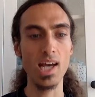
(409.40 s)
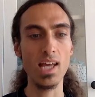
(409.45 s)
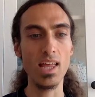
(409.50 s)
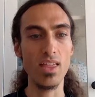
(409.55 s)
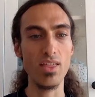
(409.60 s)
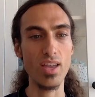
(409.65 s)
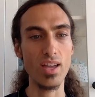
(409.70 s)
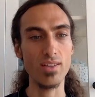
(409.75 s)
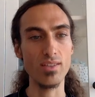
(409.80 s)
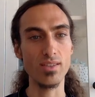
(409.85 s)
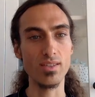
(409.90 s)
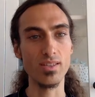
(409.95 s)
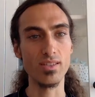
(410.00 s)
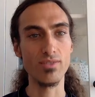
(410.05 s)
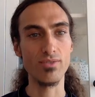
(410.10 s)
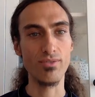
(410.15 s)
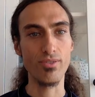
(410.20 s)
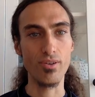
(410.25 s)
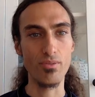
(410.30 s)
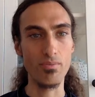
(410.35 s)
That's it
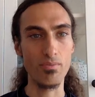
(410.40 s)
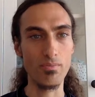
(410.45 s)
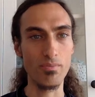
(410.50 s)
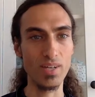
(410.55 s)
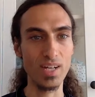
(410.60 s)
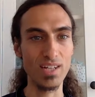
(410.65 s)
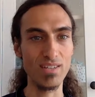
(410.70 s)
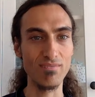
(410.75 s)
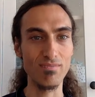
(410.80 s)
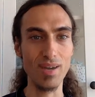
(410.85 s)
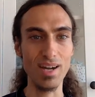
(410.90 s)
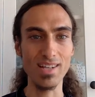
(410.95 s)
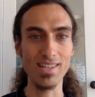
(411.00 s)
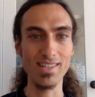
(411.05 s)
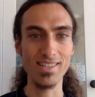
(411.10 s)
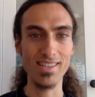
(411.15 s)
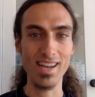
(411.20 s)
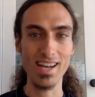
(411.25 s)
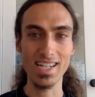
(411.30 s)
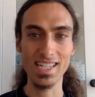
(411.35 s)
from my
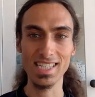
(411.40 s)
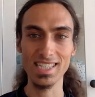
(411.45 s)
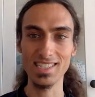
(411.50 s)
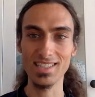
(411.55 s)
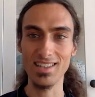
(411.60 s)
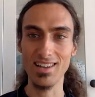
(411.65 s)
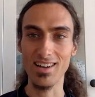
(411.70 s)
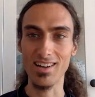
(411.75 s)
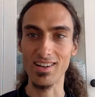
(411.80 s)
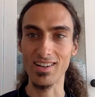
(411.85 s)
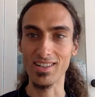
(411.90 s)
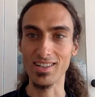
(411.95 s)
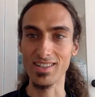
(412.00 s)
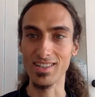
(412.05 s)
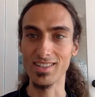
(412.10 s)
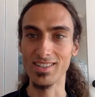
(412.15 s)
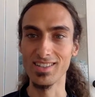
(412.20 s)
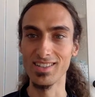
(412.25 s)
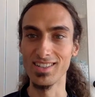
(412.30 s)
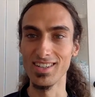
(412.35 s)
side.
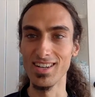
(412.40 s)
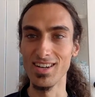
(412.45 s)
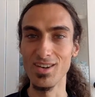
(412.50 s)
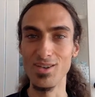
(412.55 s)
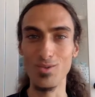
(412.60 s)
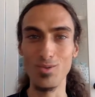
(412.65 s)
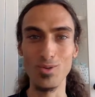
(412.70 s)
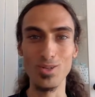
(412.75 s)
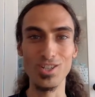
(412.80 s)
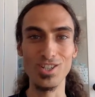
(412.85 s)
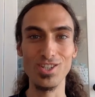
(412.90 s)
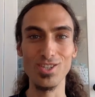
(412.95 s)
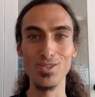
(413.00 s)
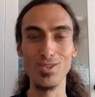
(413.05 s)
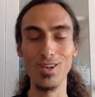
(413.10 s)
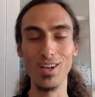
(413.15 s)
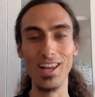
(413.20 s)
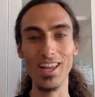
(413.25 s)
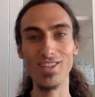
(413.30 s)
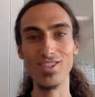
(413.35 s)
I wish
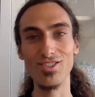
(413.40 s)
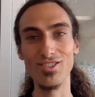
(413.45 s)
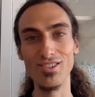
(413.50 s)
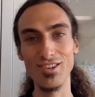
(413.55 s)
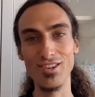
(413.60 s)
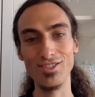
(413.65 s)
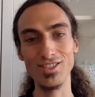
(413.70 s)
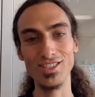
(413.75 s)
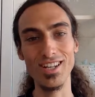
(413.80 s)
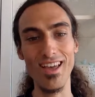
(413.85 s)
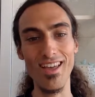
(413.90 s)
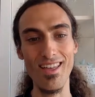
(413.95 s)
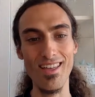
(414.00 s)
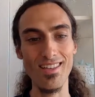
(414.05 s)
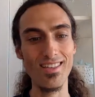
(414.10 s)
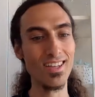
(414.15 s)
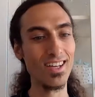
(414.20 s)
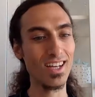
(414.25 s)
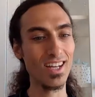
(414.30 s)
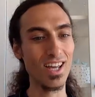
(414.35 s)
you a legendary
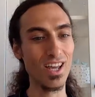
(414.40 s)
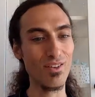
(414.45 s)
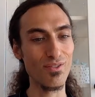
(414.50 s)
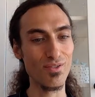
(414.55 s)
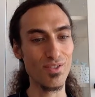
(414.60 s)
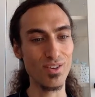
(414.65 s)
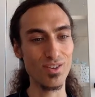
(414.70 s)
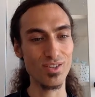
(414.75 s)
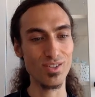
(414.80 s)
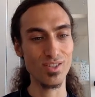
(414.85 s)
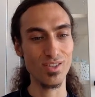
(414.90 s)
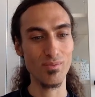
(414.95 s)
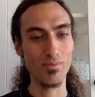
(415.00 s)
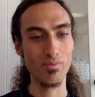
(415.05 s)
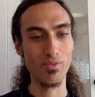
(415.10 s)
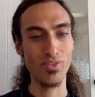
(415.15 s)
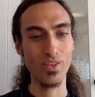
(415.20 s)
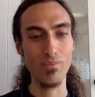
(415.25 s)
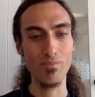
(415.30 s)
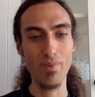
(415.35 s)
day. If there's some
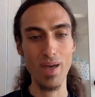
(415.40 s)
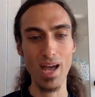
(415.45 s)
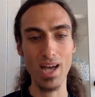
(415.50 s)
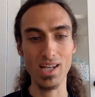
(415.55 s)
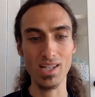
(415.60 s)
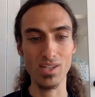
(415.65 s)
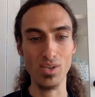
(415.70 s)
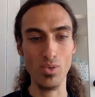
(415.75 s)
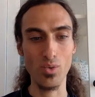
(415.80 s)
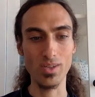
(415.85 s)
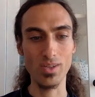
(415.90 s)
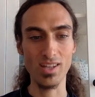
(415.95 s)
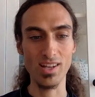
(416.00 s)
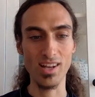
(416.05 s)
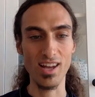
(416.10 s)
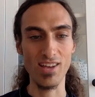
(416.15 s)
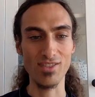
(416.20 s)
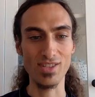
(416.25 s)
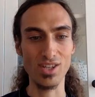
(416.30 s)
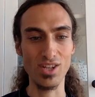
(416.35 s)
feedback, as always, I'd
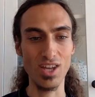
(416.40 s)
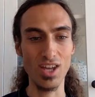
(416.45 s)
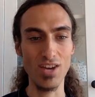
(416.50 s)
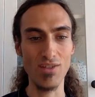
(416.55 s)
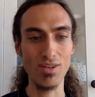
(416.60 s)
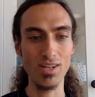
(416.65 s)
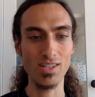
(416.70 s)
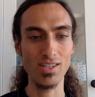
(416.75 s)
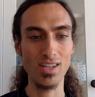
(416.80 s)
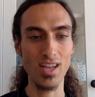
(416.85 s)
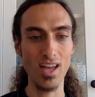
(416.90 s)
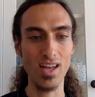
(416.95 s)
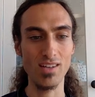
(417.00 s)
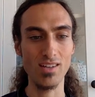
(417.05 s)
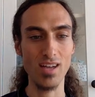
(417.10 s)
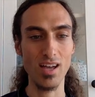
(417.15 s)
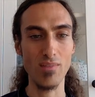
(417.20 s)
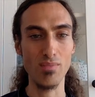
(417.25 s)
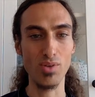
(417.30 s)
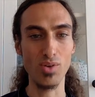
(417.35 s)
love to hear it,
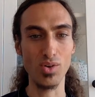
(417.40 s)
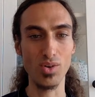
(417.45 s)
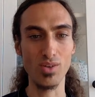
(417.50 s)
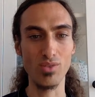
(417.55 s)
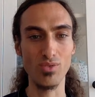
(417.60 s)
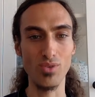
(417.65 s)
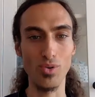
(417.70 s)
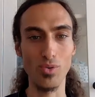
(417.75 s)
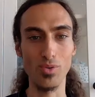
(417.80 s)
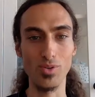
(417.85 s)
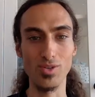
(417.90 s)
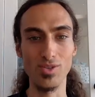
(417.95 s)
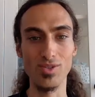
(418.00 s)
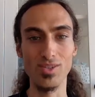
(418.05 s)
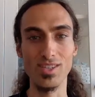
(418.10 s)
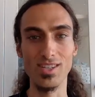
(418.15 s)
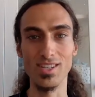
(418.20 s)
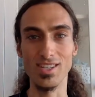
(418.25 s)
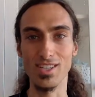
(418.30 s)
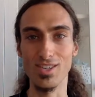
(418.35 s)
and I'm looking forward to
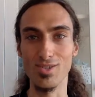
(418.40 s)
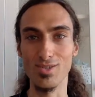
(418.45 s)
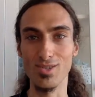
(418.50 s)
seeing you